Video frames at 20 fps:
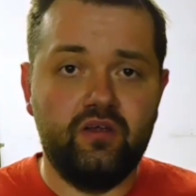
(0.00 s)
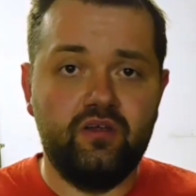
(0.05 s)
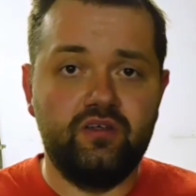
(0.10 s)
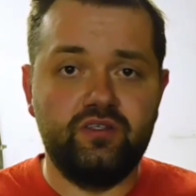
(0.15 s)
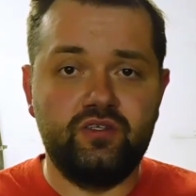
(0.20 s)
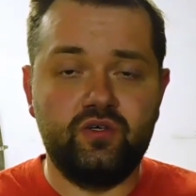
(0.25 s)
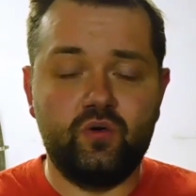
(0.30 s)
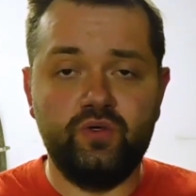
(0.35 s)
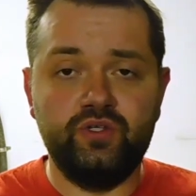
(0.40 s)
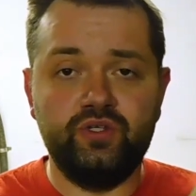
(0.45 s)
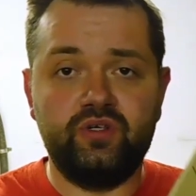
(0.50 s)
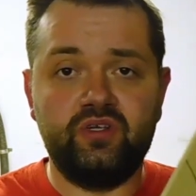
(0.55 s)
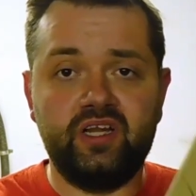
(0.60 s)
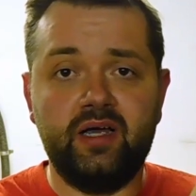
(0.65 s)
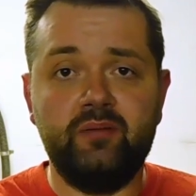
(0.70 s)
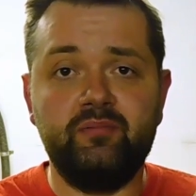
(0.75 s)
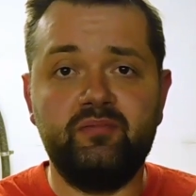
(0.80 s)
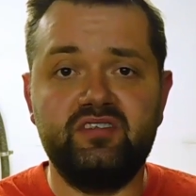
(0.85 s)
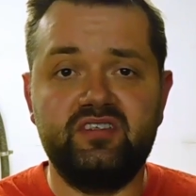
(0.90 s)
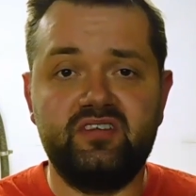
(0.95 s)
So when you
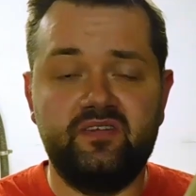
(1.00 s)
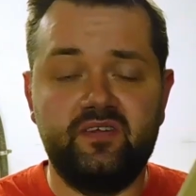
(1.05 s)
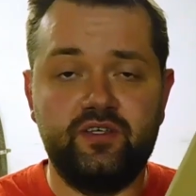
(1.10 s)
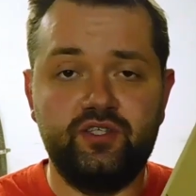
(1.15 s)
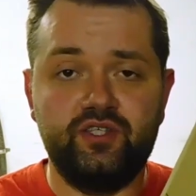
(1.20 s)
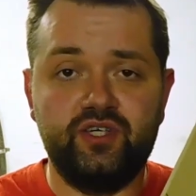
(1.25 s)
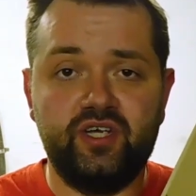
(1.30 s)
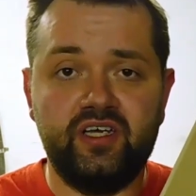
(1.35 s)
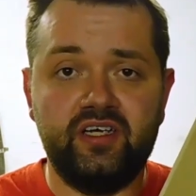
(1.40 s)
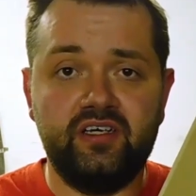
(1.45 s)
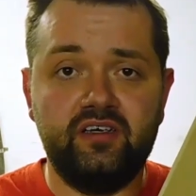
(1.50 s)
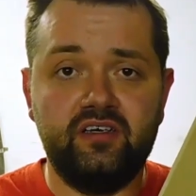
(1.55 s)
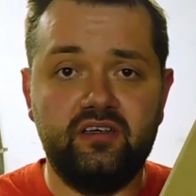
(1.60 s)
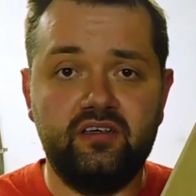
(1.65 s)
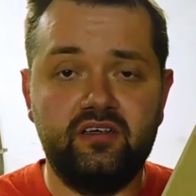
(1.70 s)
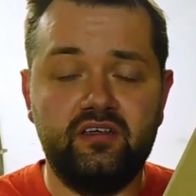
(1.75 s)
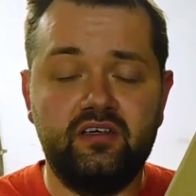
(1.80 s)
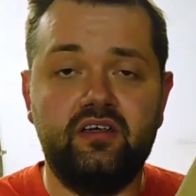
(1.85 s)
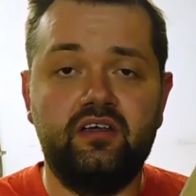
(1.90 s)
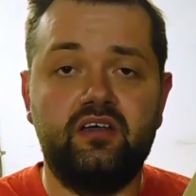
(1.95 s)
clamp this in the jig,
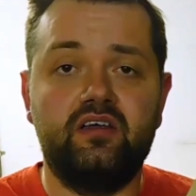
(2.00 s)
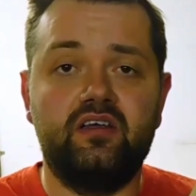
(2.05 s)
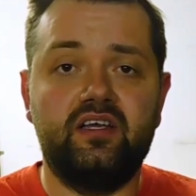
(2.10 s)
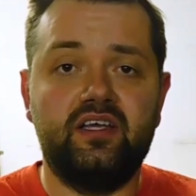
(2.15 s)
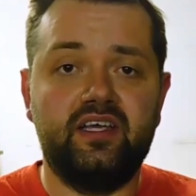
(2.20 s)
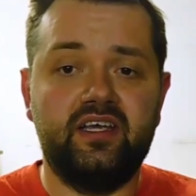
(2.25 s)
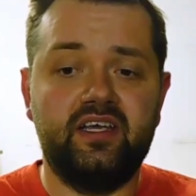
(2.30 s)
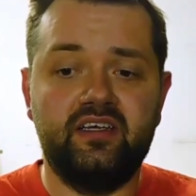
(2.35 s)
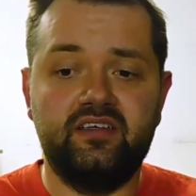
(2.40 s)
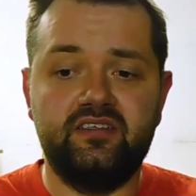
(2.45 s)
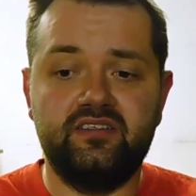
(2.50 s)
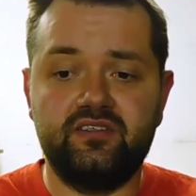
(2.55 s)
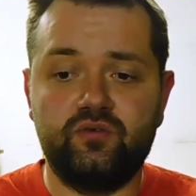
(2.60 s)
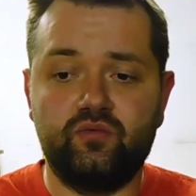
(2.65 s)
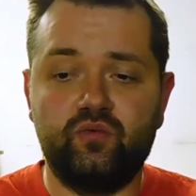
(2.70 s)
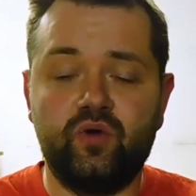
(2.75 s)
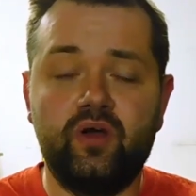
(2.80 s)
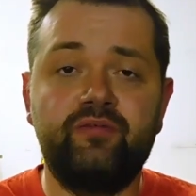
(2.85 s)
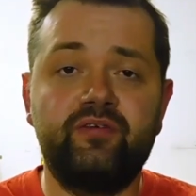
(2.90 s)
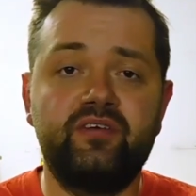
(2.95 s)
it's
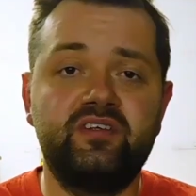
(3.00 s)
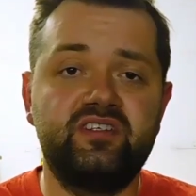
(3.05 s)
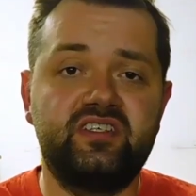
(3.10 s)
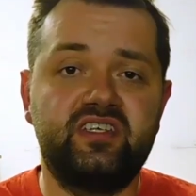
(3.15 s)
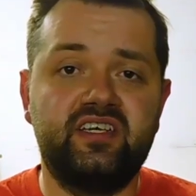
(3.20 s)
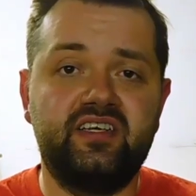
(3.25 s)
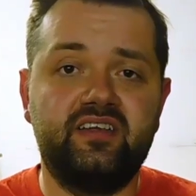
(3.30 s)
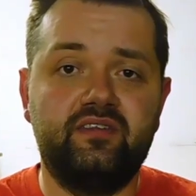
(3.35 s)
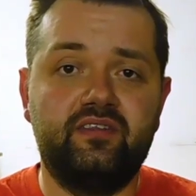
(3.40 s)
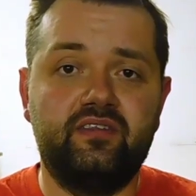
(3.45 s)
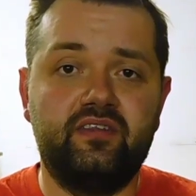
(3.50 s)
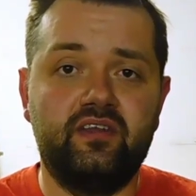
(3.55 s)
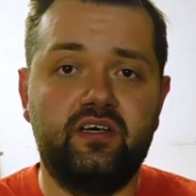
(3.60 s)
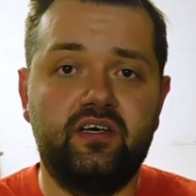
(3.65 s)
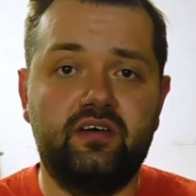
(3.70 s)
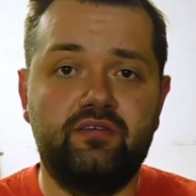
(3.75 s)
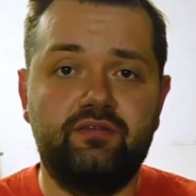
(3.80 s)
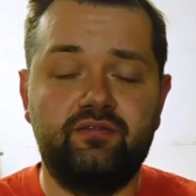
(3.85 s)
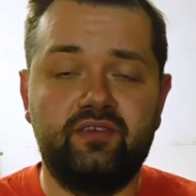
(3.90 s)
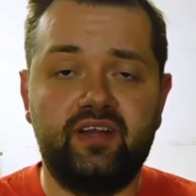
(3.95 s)
referencing
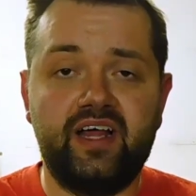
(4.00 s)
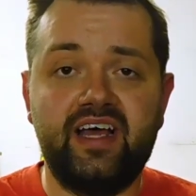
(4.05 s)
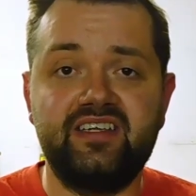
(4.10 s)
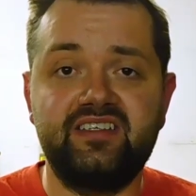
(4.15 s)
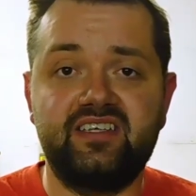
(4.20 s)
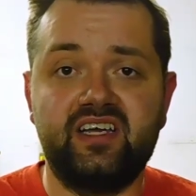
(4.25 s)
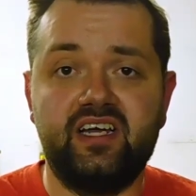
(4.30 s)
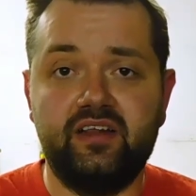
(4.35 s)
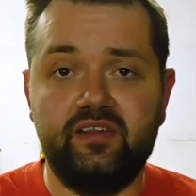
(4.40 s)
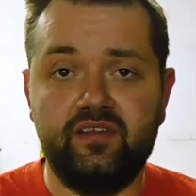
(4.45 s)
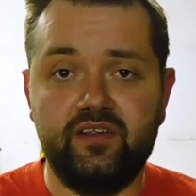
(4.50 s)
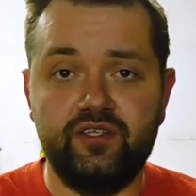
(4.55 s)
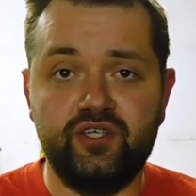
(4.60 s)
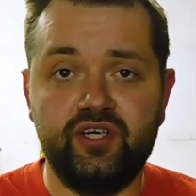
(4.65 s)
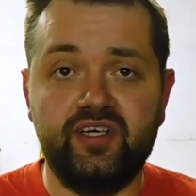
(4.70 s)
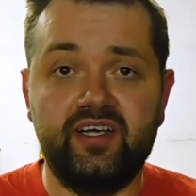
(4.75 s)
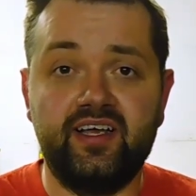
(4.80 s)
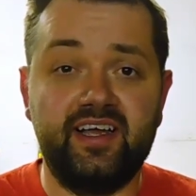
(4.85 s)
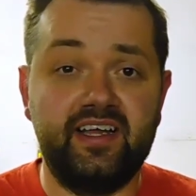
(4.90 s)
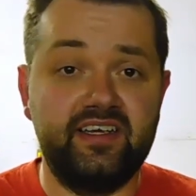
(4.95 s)
the flat side of the
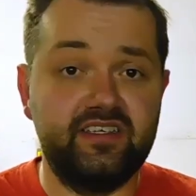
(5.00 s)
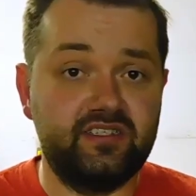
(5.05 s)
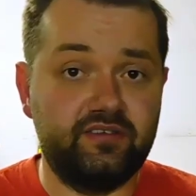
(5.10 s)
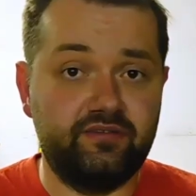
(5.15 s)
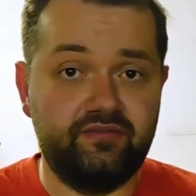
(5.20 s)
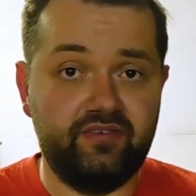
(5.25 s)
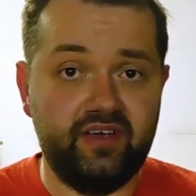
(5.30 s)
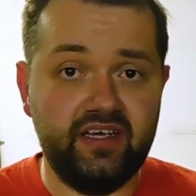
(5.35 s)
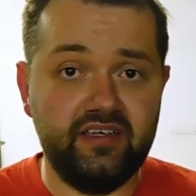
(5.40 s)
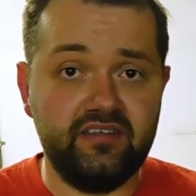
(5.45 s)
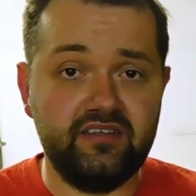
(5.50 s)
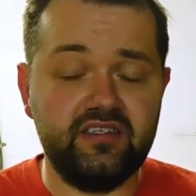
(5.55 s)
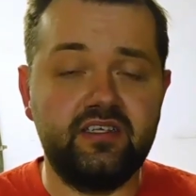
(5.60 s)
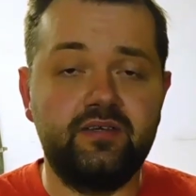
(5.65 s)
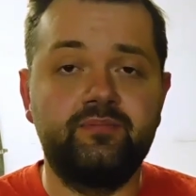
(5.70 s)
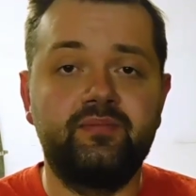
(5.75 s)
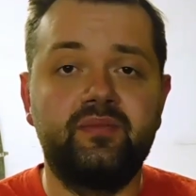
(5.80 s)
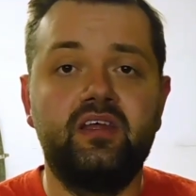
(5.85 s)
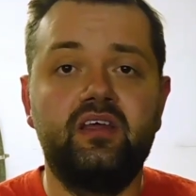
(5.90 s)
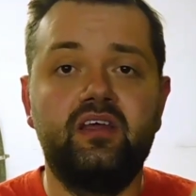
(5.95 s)
jig against the fence,
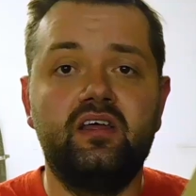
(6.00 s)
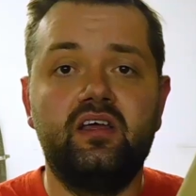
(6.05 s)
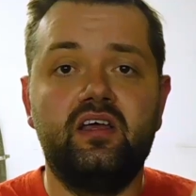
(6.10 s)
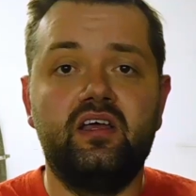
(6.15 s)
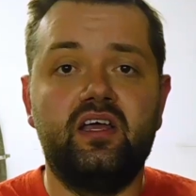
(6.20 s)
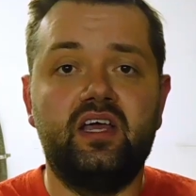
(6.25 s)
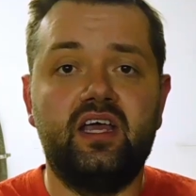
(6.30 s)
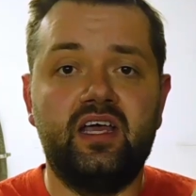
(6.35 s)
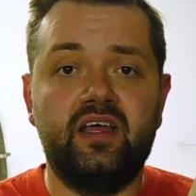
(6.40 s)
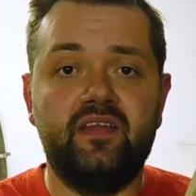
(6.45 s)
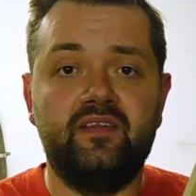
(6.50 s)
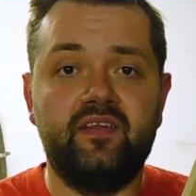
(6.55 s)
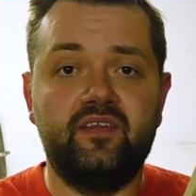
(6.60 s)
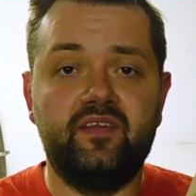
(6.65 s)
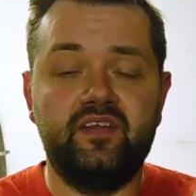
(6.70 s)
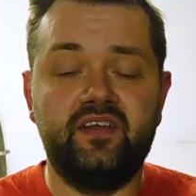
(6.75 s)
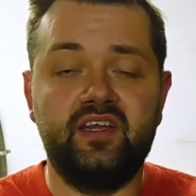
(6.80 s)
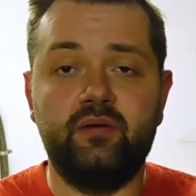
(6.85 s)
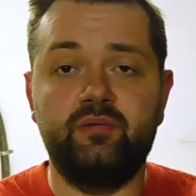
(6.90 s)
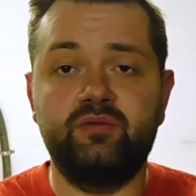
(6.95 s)
and then
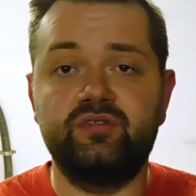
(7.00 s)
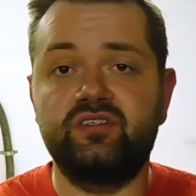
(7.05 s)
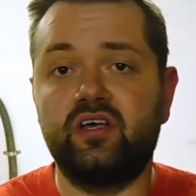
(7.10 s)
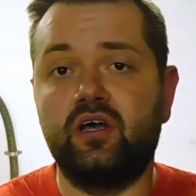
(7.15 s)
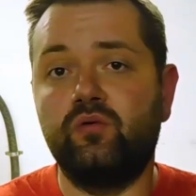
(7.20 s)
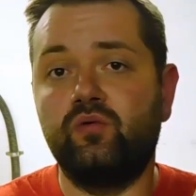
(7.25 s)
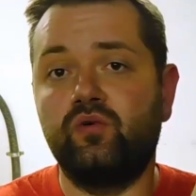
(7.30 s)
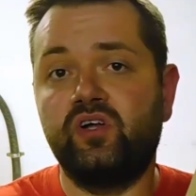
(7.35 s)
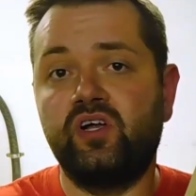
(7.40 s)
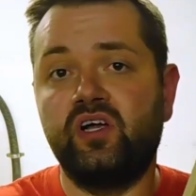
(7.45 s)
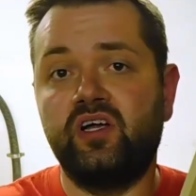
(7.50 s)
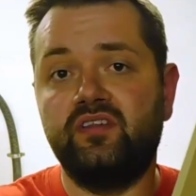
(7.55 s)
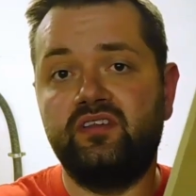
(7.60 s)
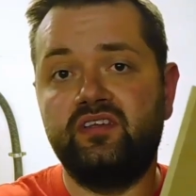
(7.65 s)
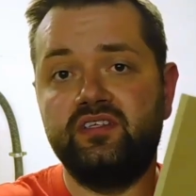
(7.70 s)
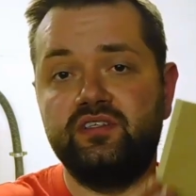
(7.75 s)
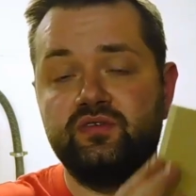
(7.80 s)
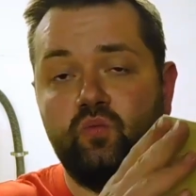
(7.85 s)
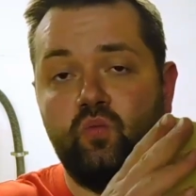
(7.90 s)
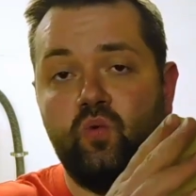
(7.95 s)
the table saw will cut
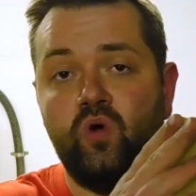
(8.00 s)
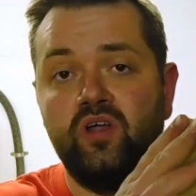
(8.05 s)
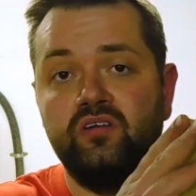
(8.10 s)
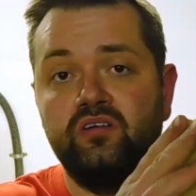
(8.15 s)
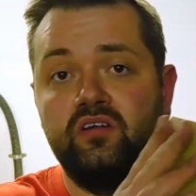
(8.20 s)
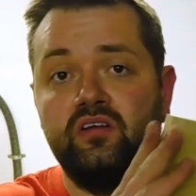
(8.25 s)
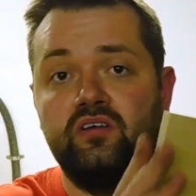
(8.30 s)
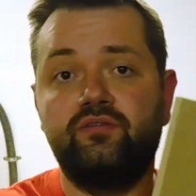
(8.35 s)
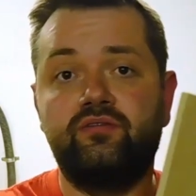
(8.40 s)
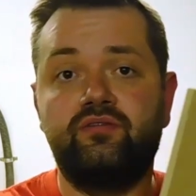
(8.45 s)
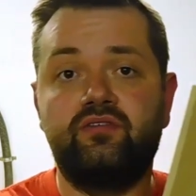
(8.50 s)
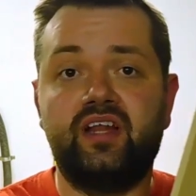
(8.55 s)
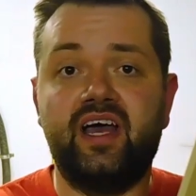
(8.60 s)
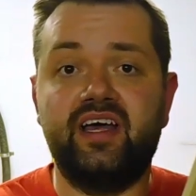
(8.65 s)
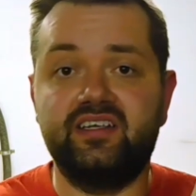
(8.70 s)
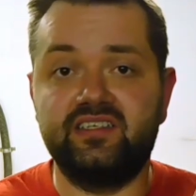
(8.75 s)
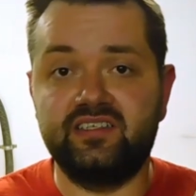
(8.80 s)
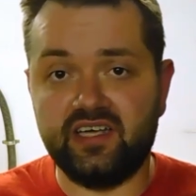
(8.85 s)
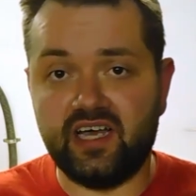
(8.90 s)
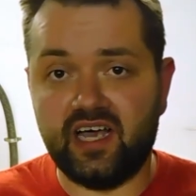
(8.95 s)
this 1
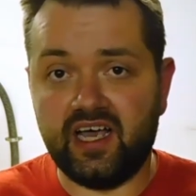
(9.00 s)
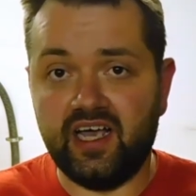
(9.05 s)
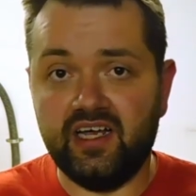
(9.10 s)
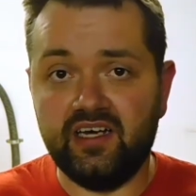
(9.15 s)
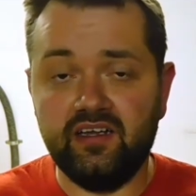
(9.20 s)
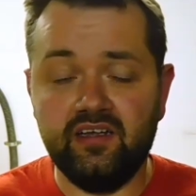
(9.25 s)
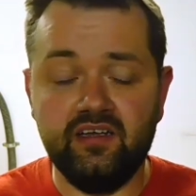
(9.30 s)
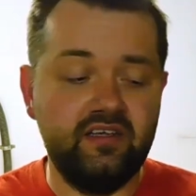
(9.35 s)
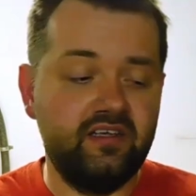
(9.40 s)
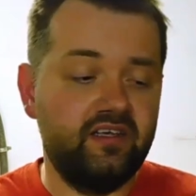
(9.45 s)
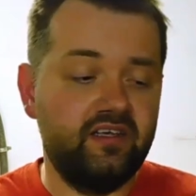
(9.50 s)
flat side,